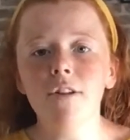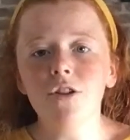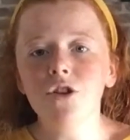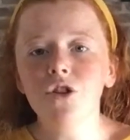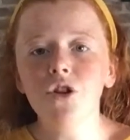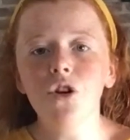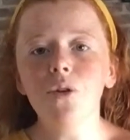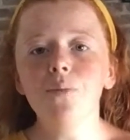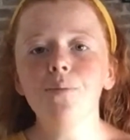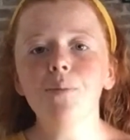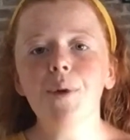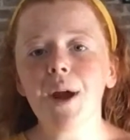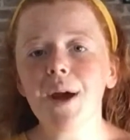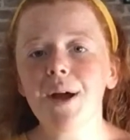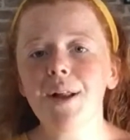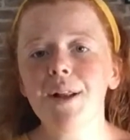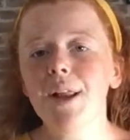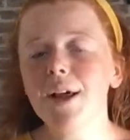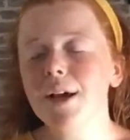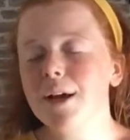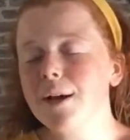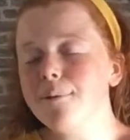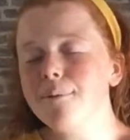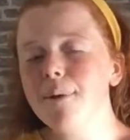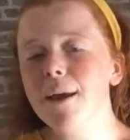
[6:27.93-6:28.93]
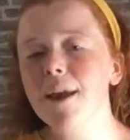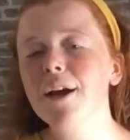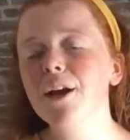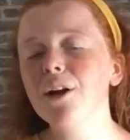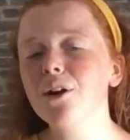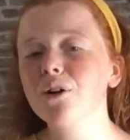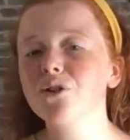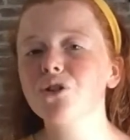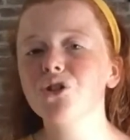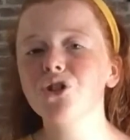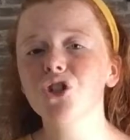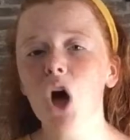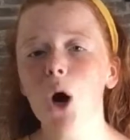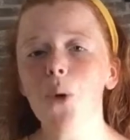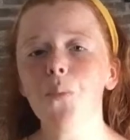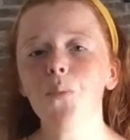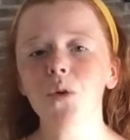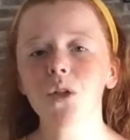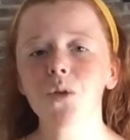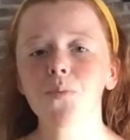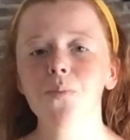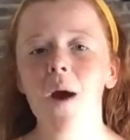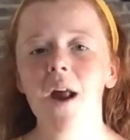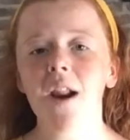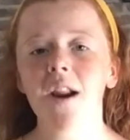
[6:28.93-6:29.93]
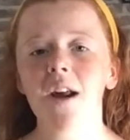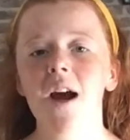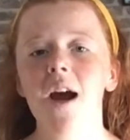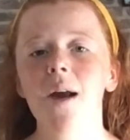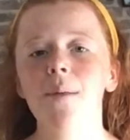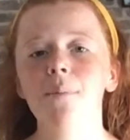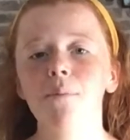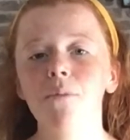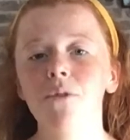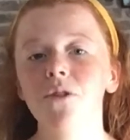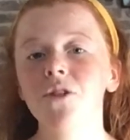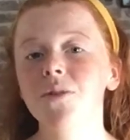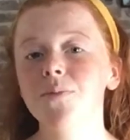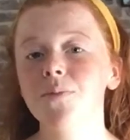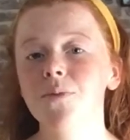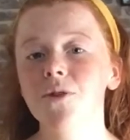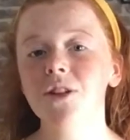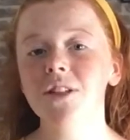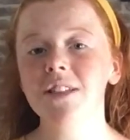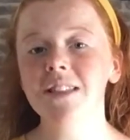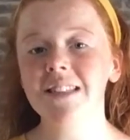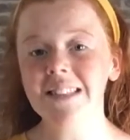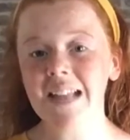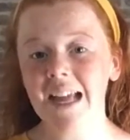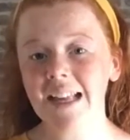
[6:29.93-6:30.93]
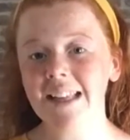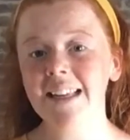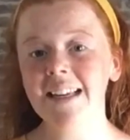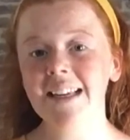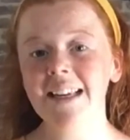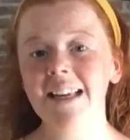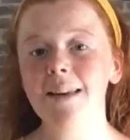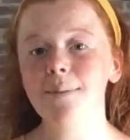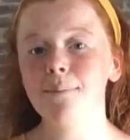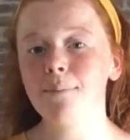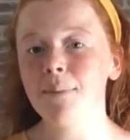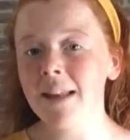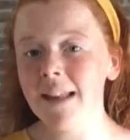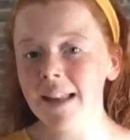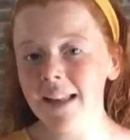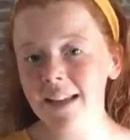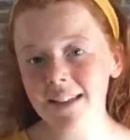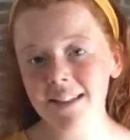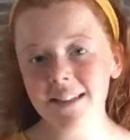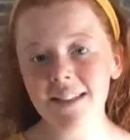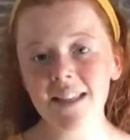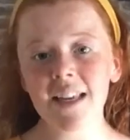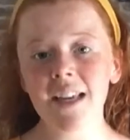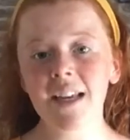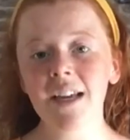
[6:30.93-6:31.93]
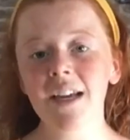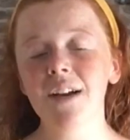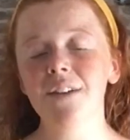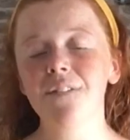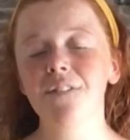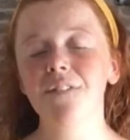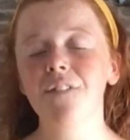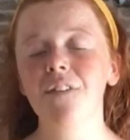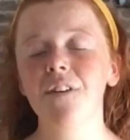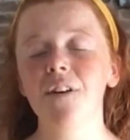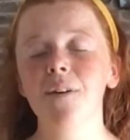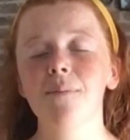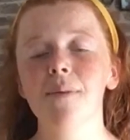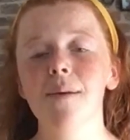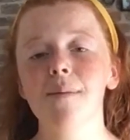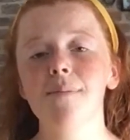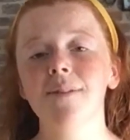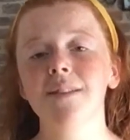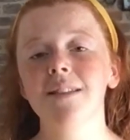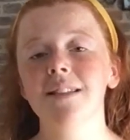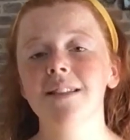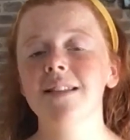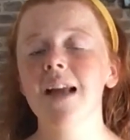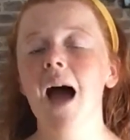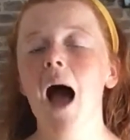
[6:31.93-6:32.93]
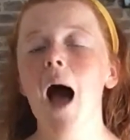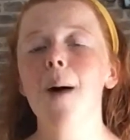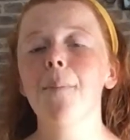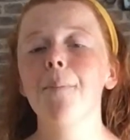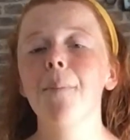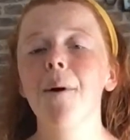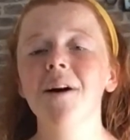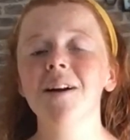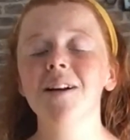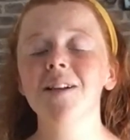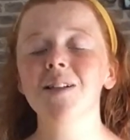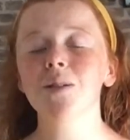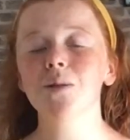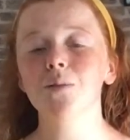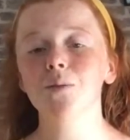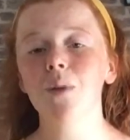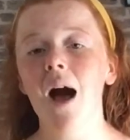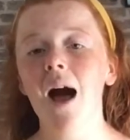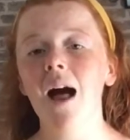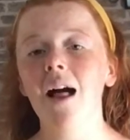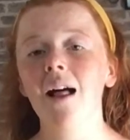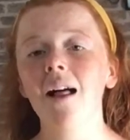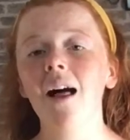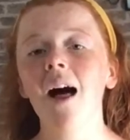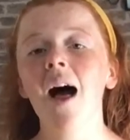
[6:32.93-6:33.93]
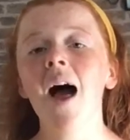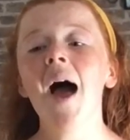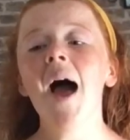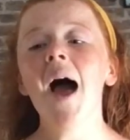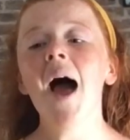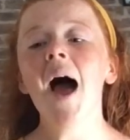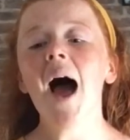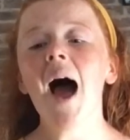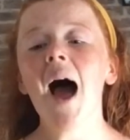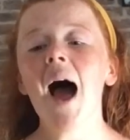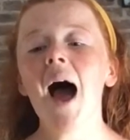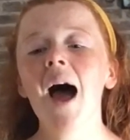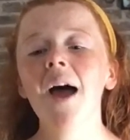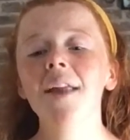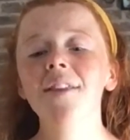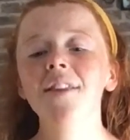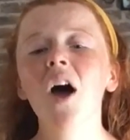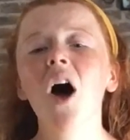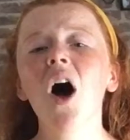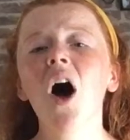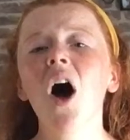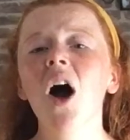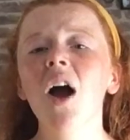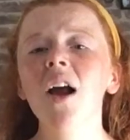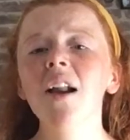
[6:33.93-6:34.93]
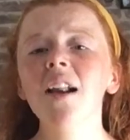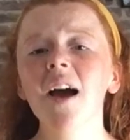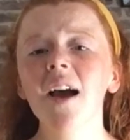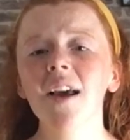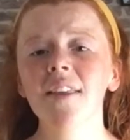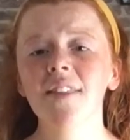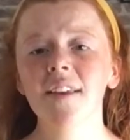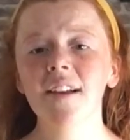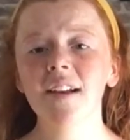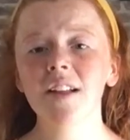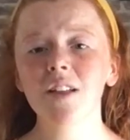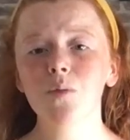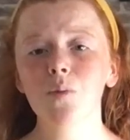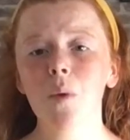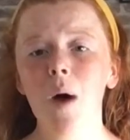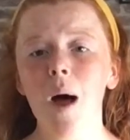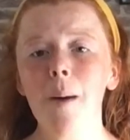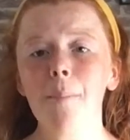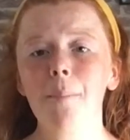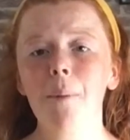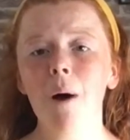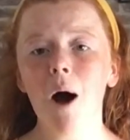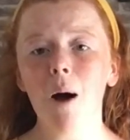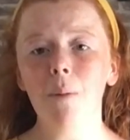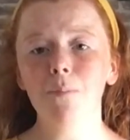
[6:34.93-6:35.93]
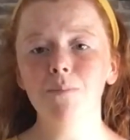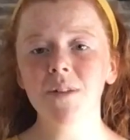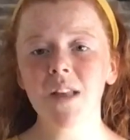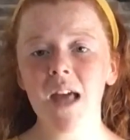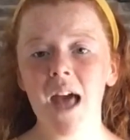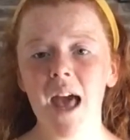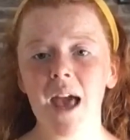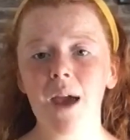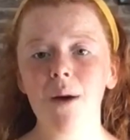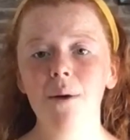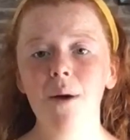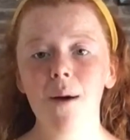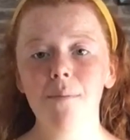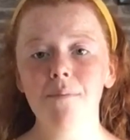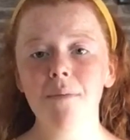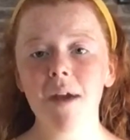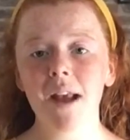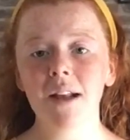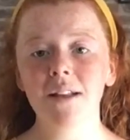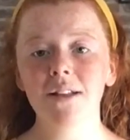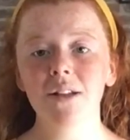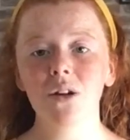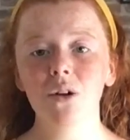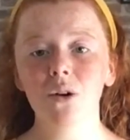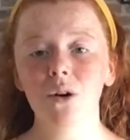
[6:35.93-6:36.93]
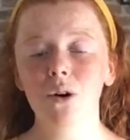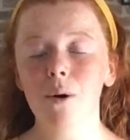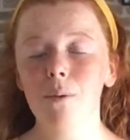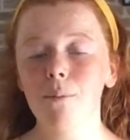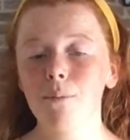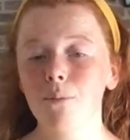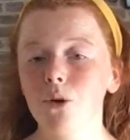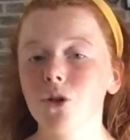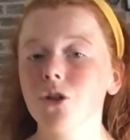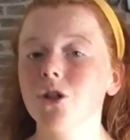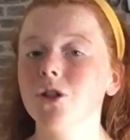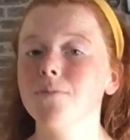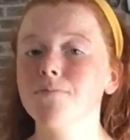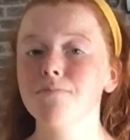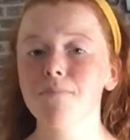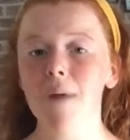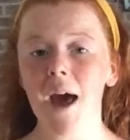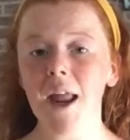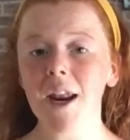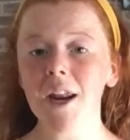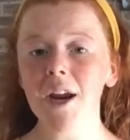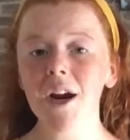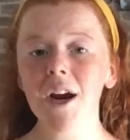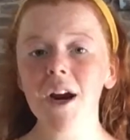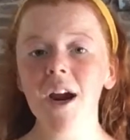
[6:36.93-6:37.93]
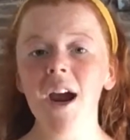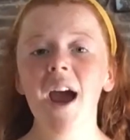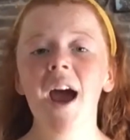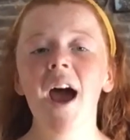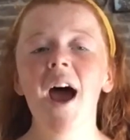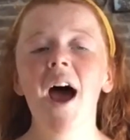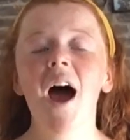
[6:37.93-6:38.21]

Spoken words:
thumbnail, like, and make it look so much better and much more aesthetically pleasing for people to tap on as well. And the highlight thing as well pops it out and makes it look much better